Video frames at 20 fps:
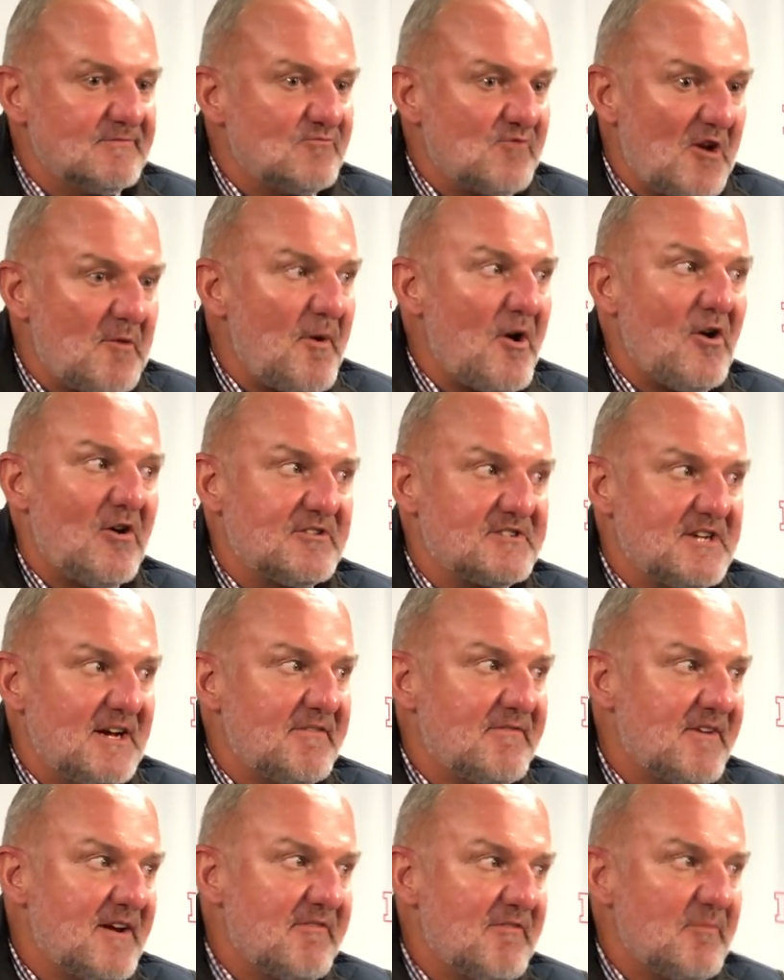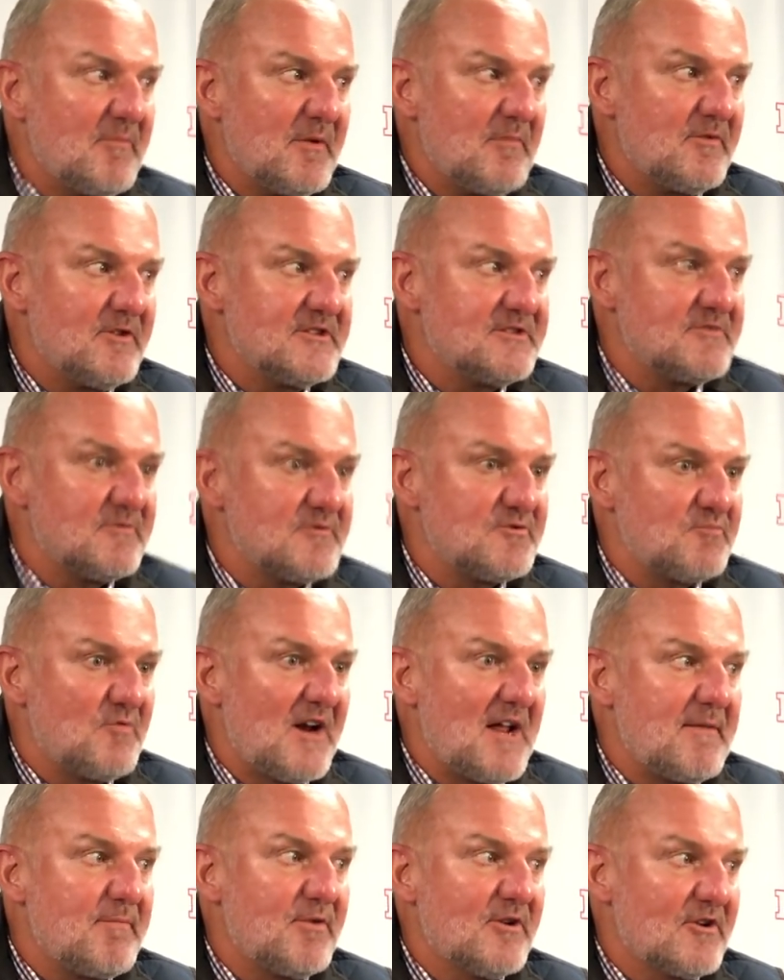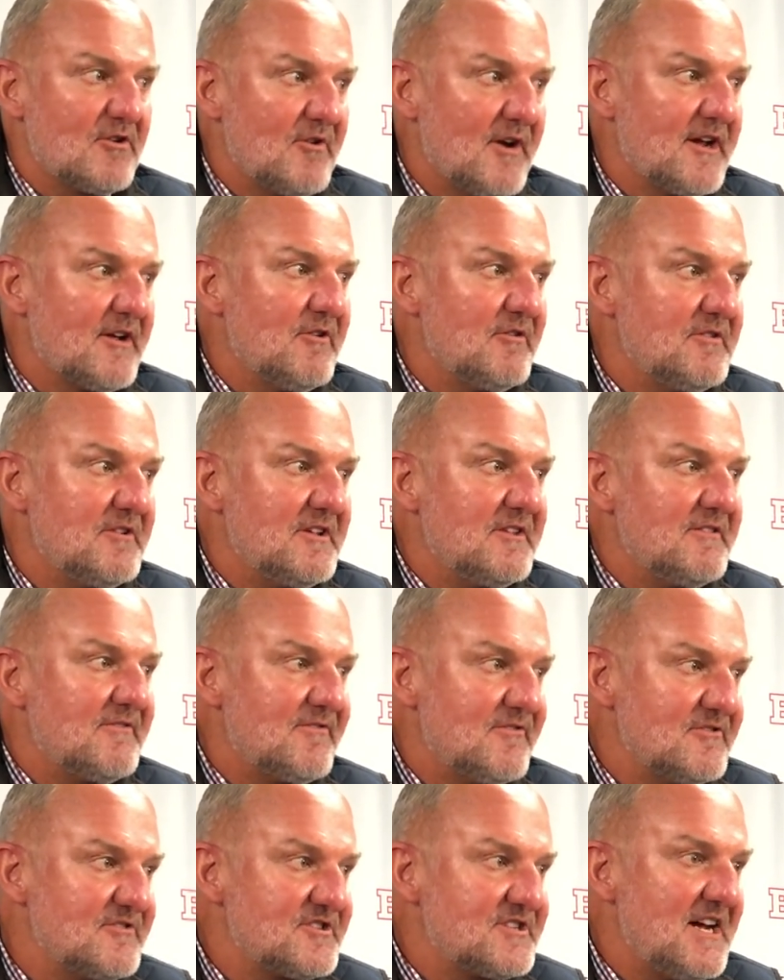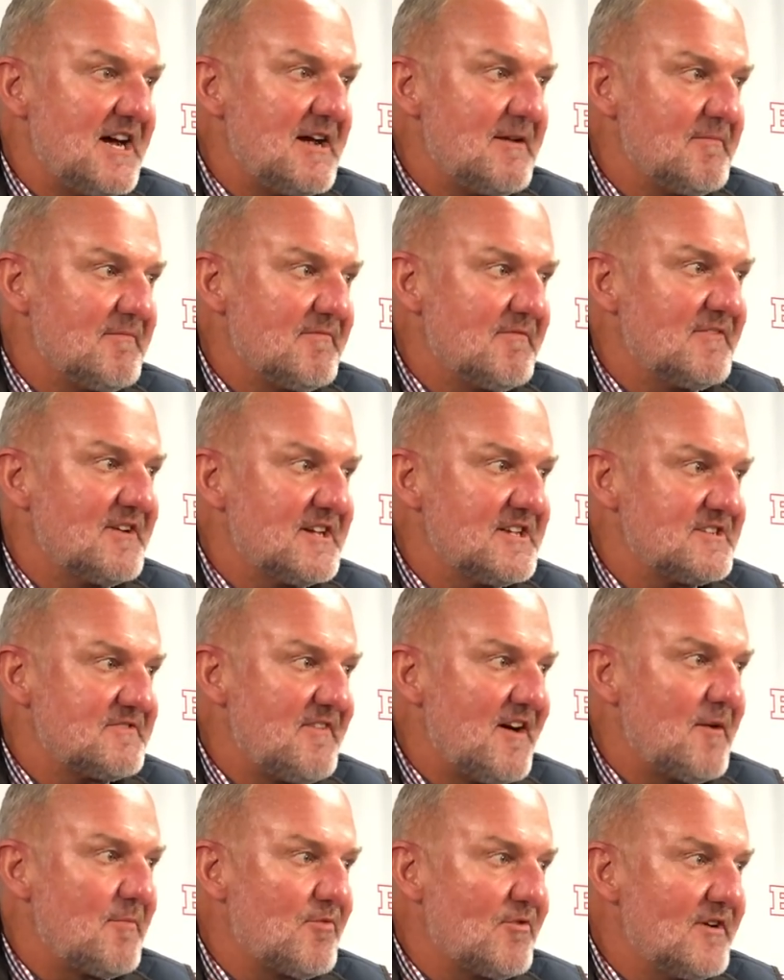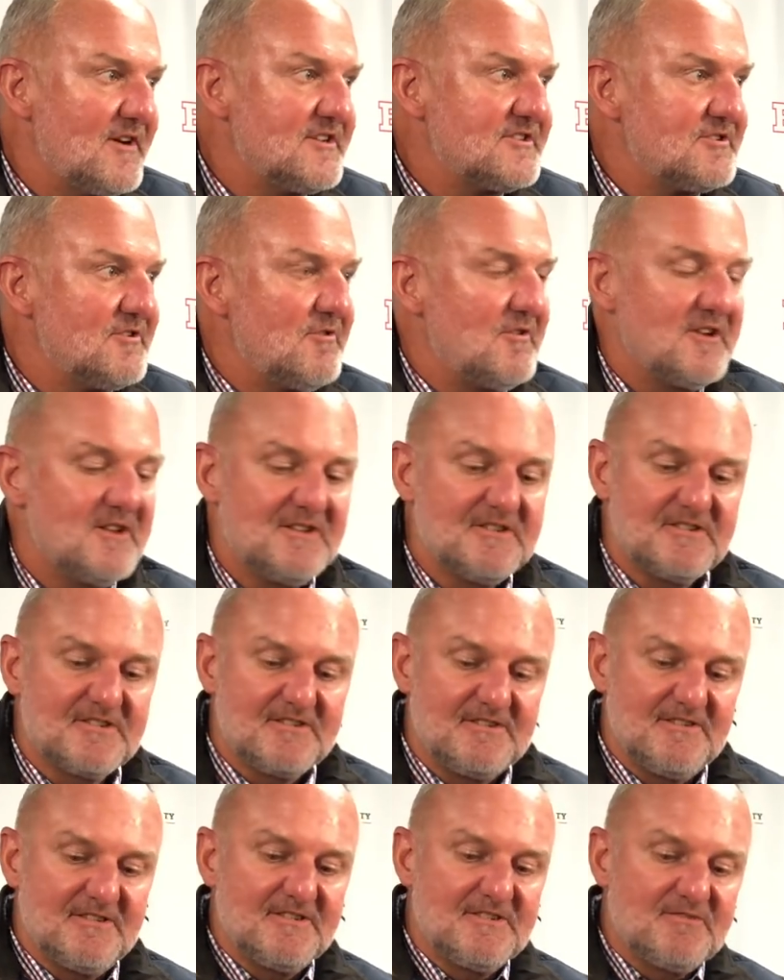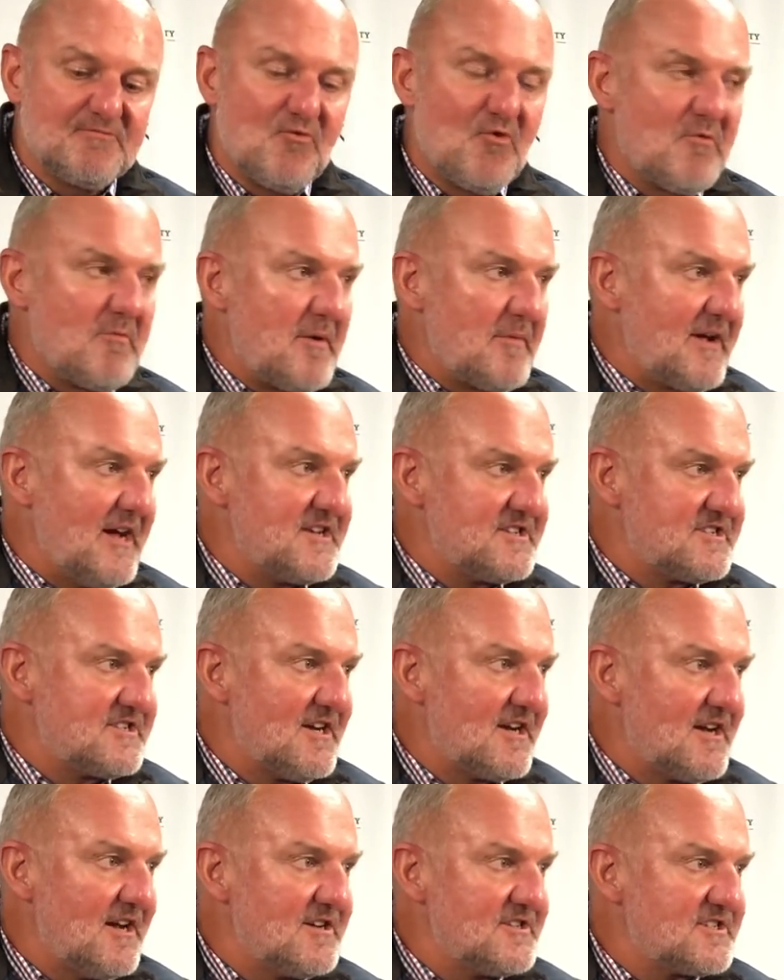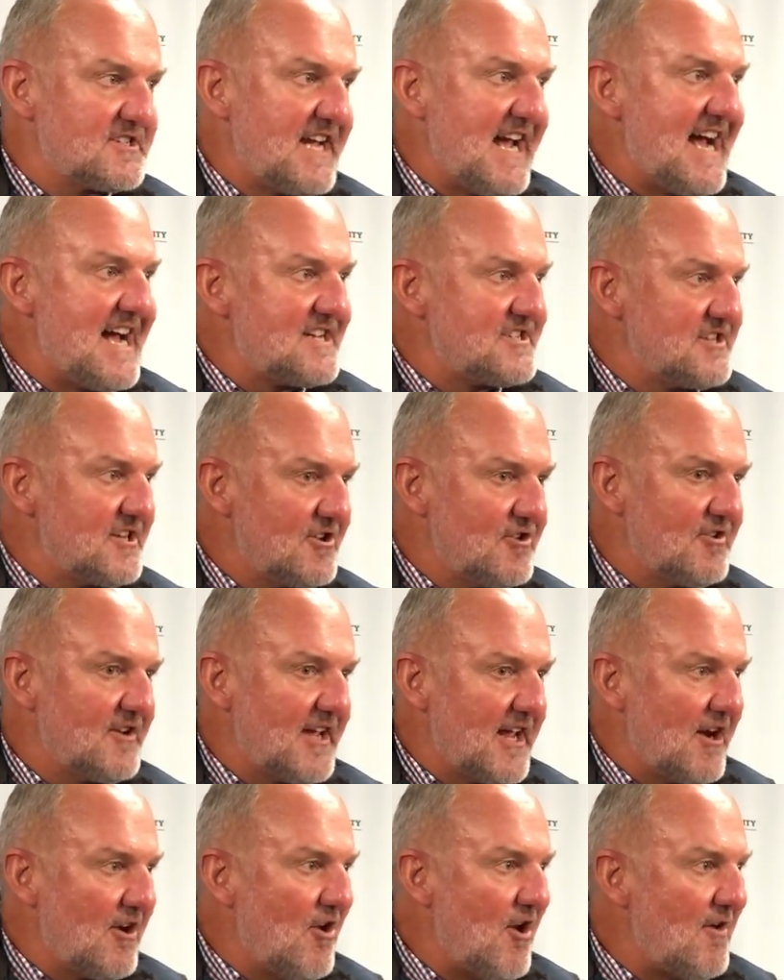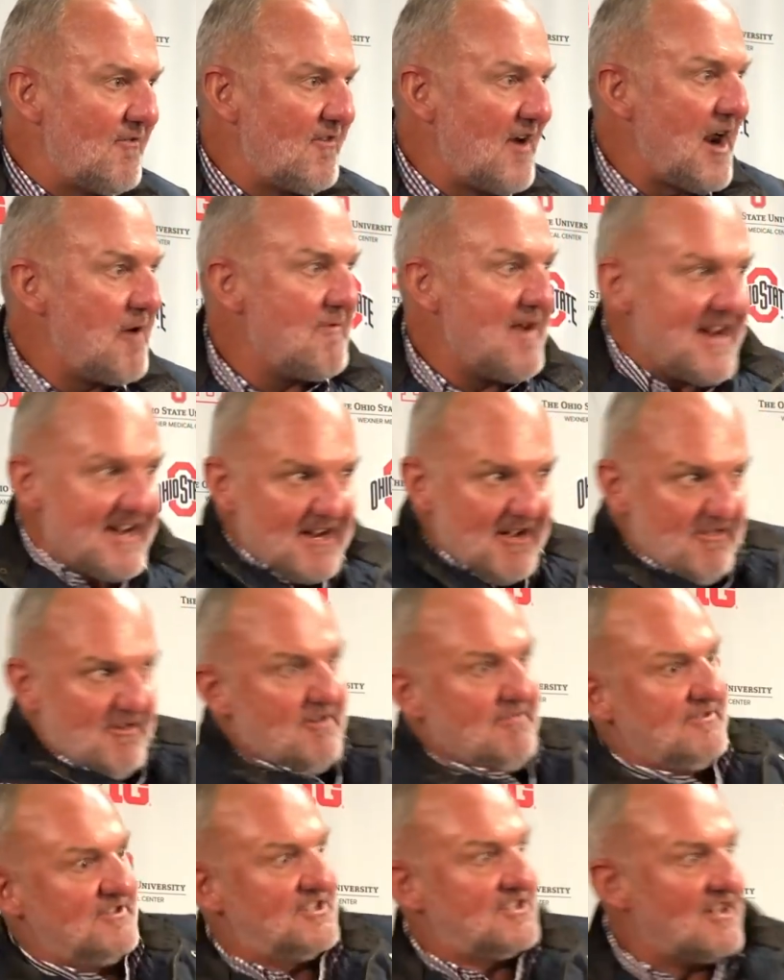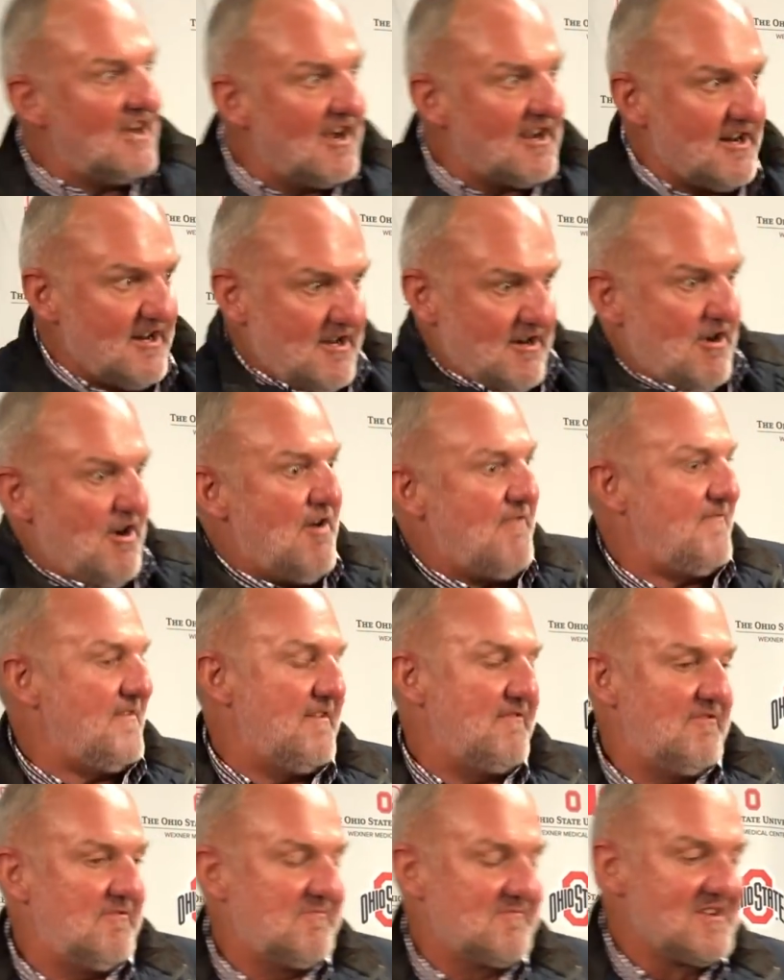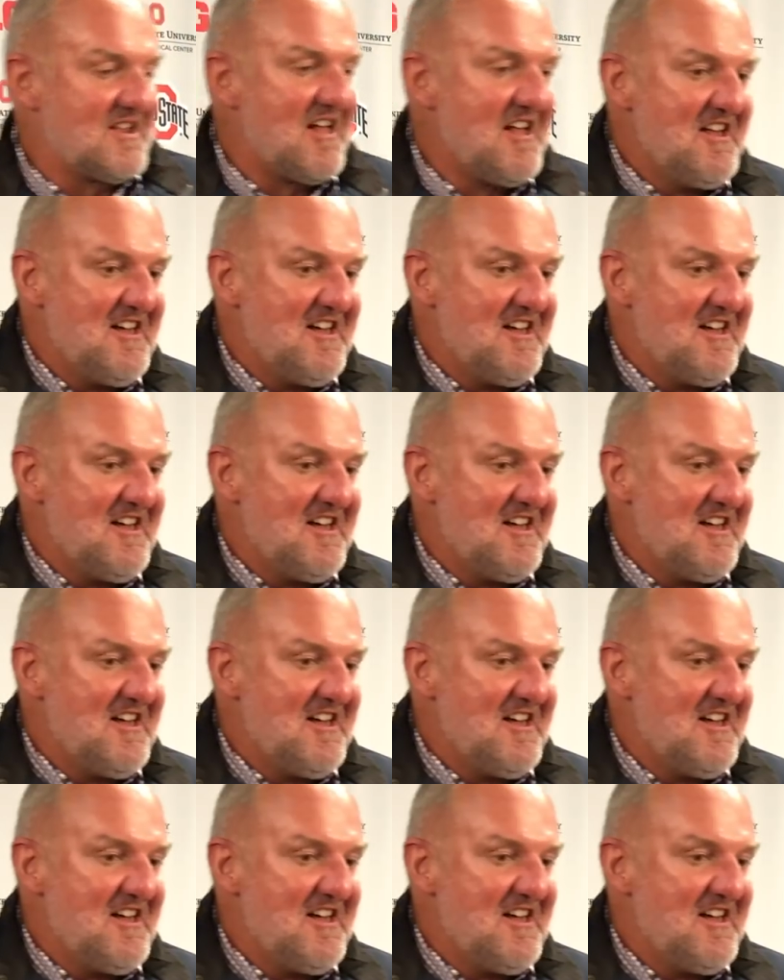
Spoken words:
One of my all-time favorite memories was when I put Greg Oden in the first time against Valparaiso, and his warm-up got stuck on his cast, and he couldn't get it off, and I ran down there and was tugging it off of him.